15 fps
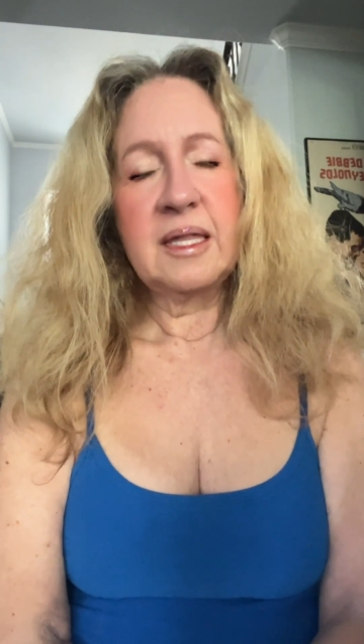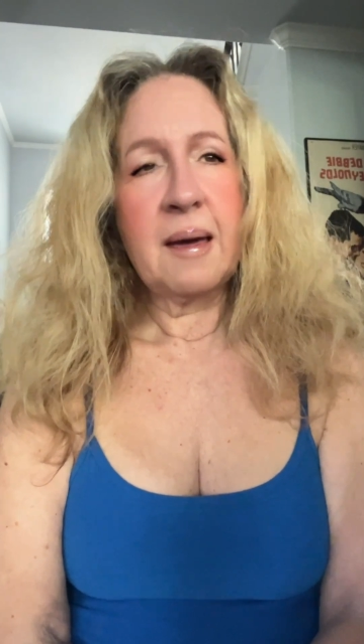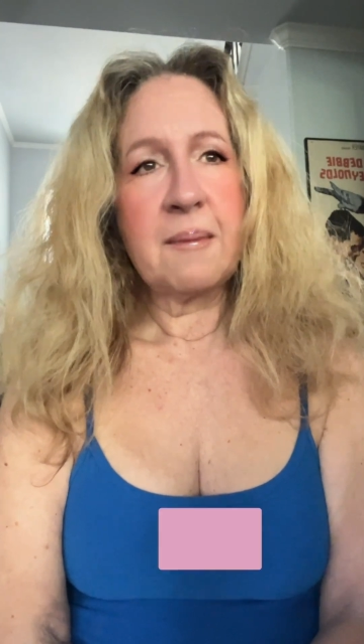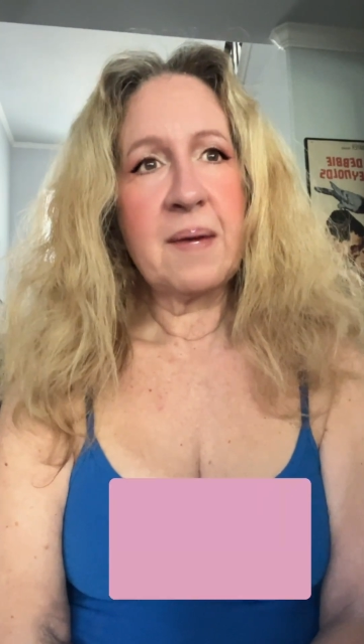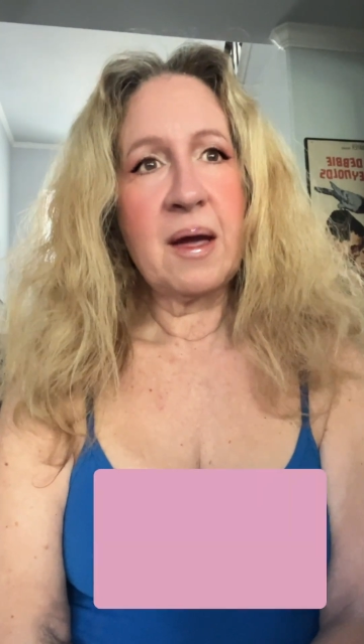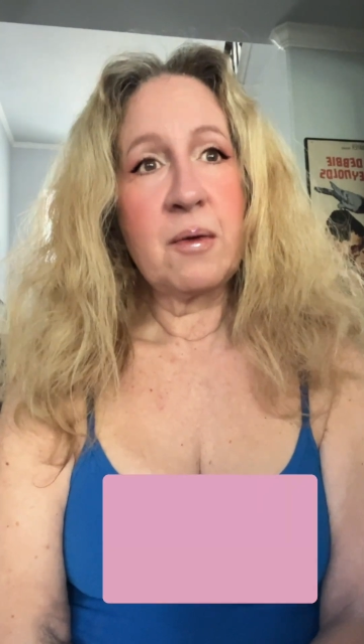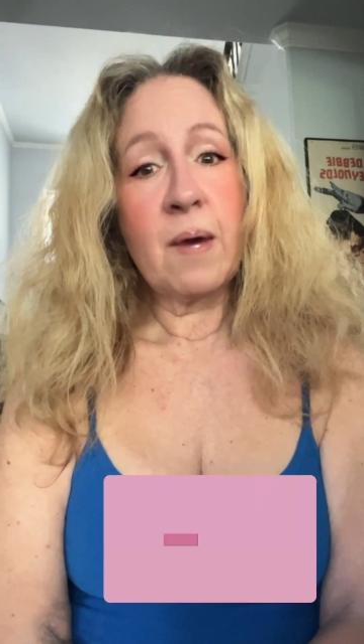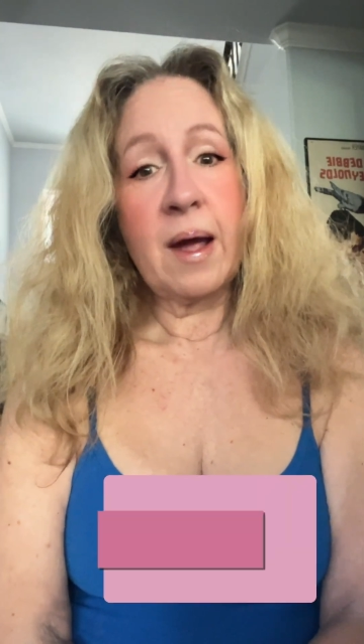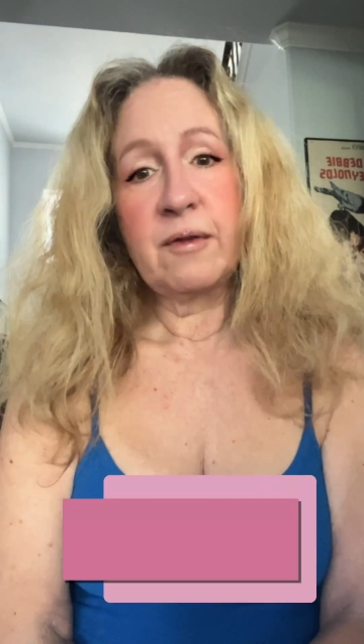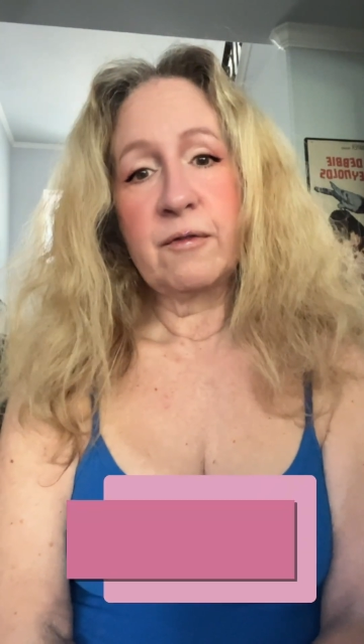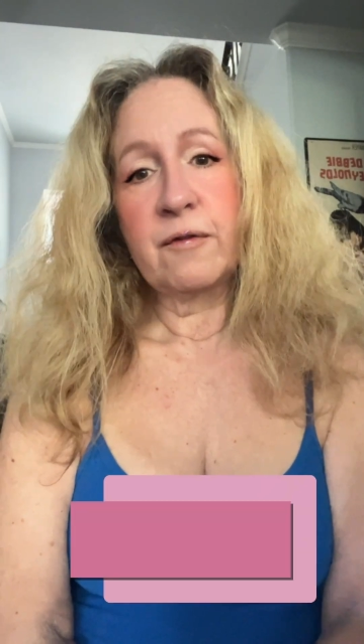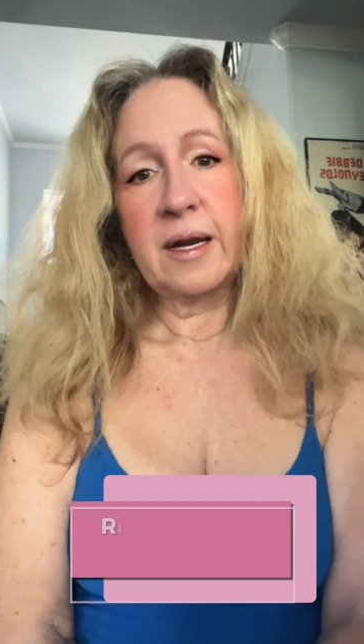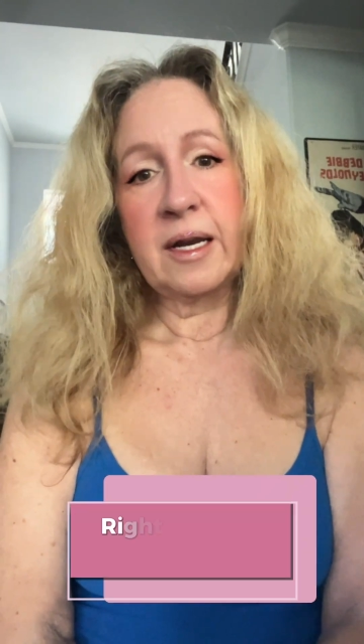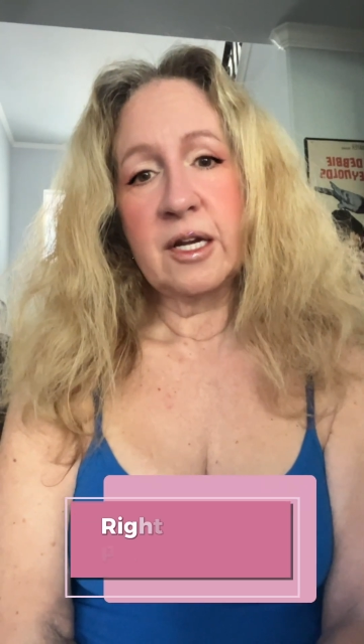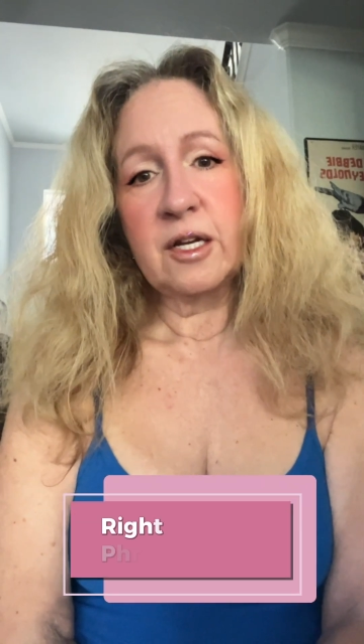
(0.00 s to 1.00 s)
that my right
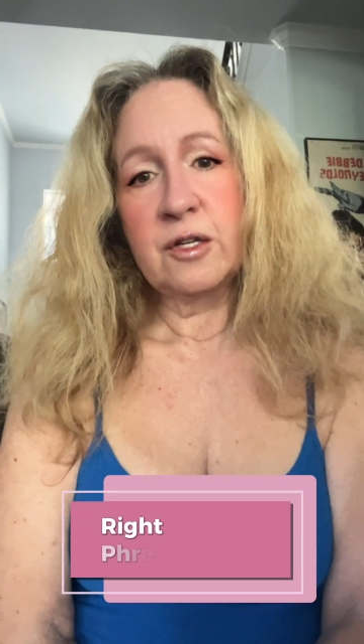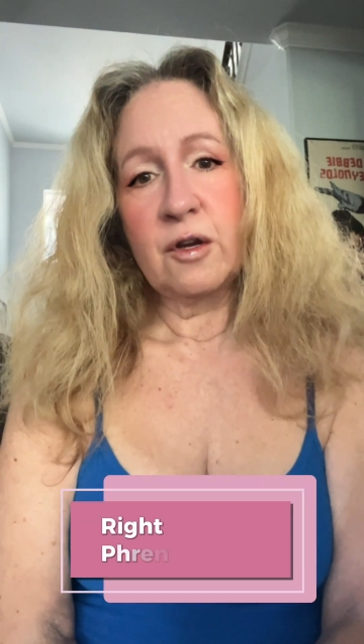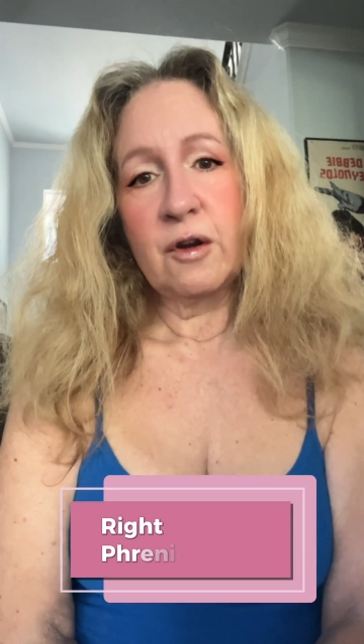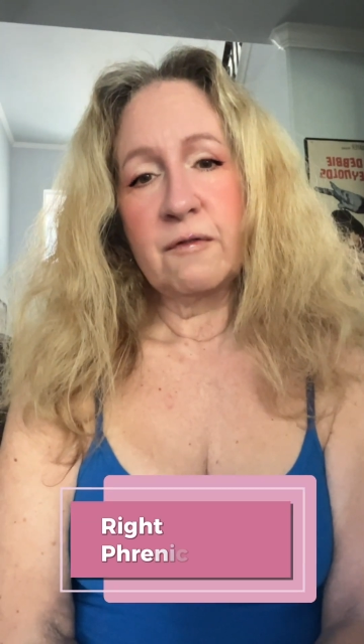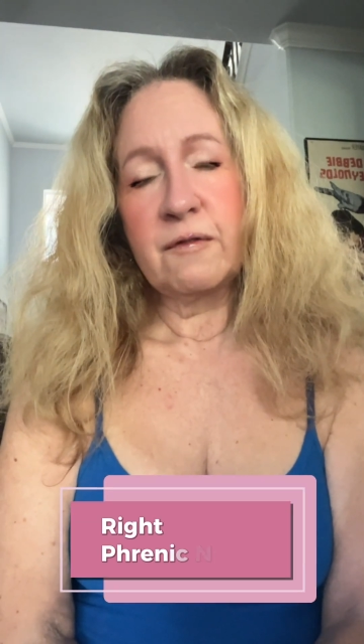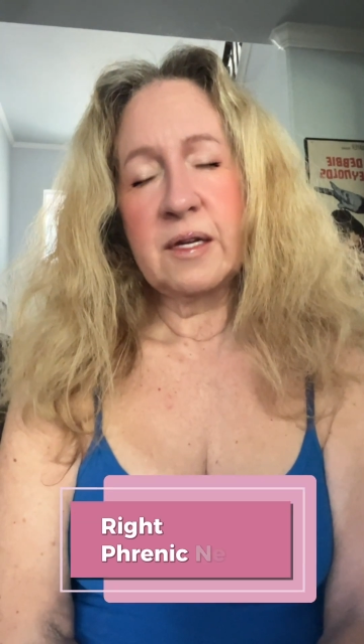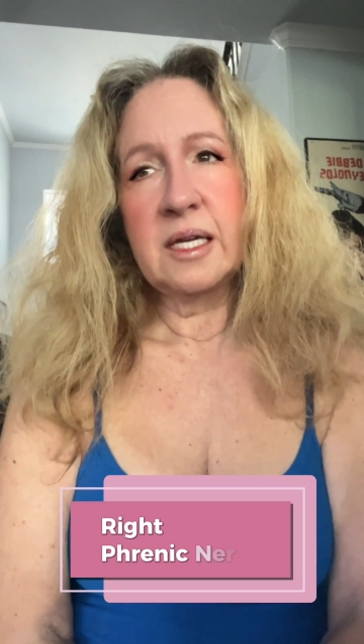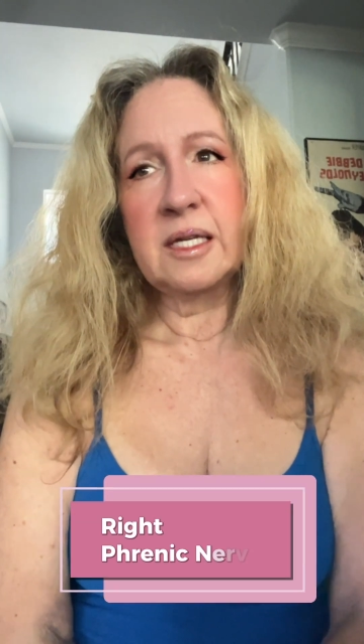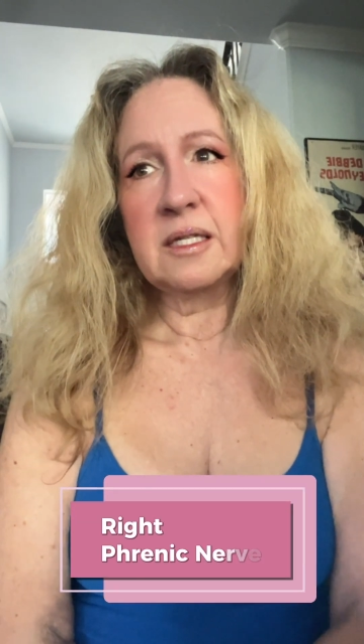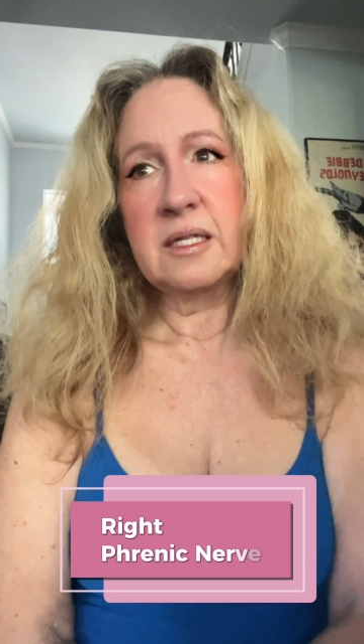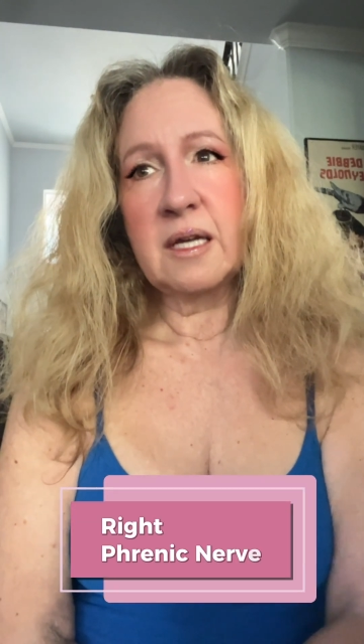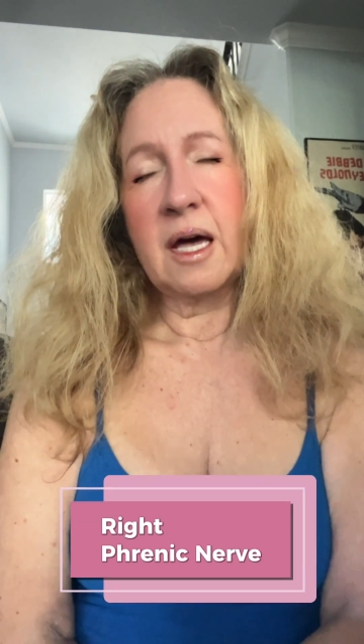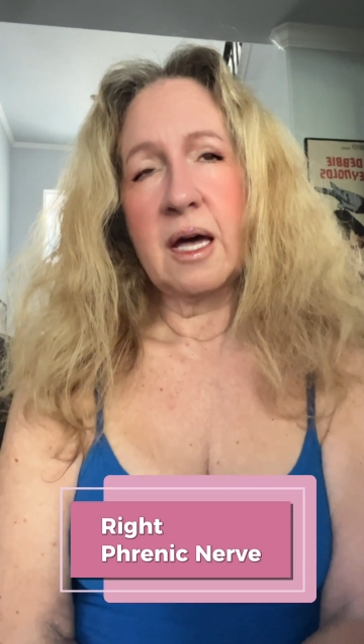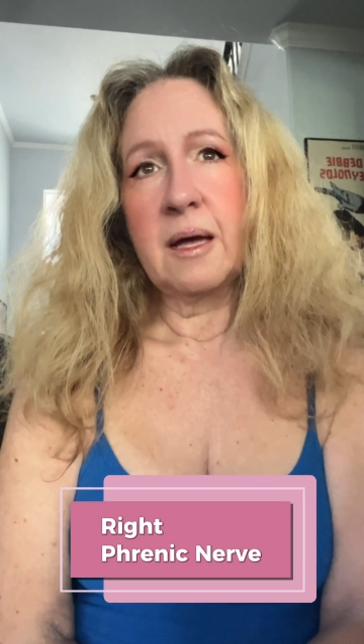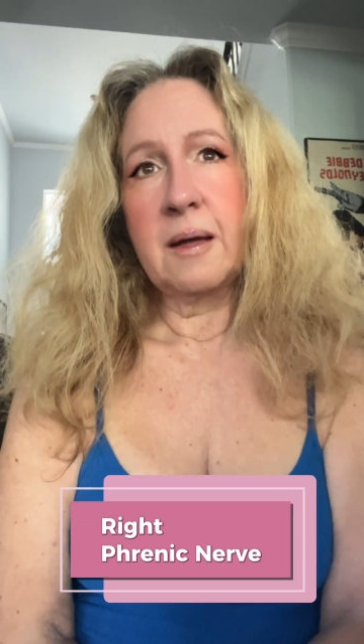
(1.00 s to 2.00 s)
phrenic nerve is
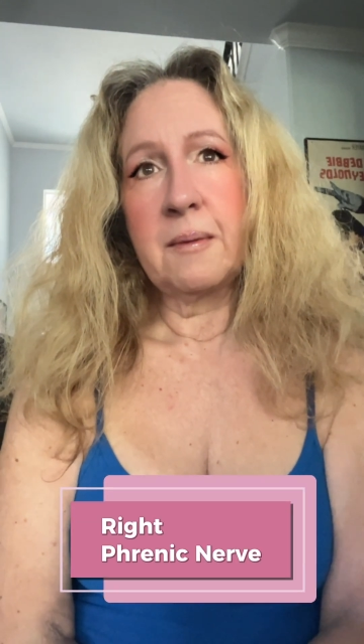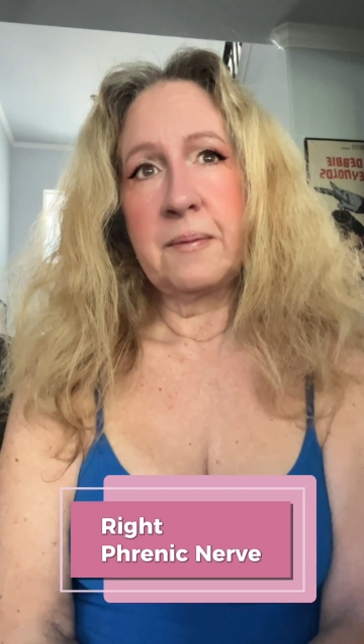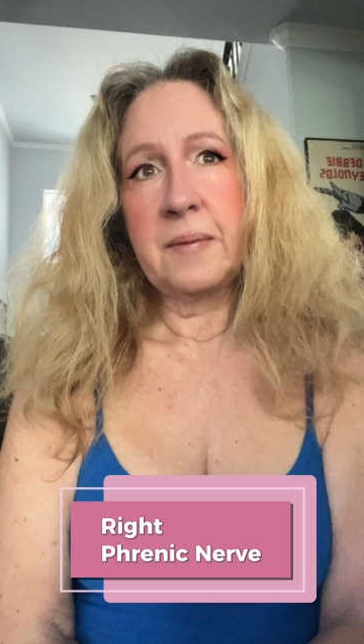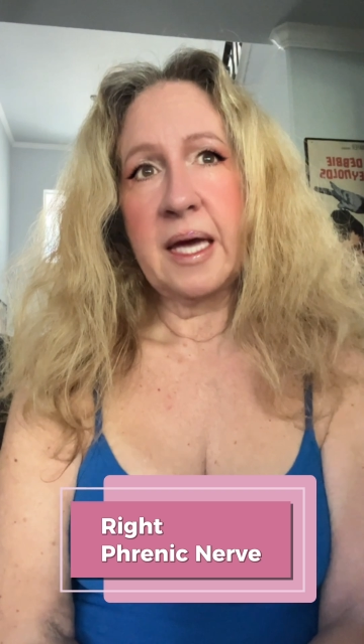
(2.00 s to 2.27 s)
um,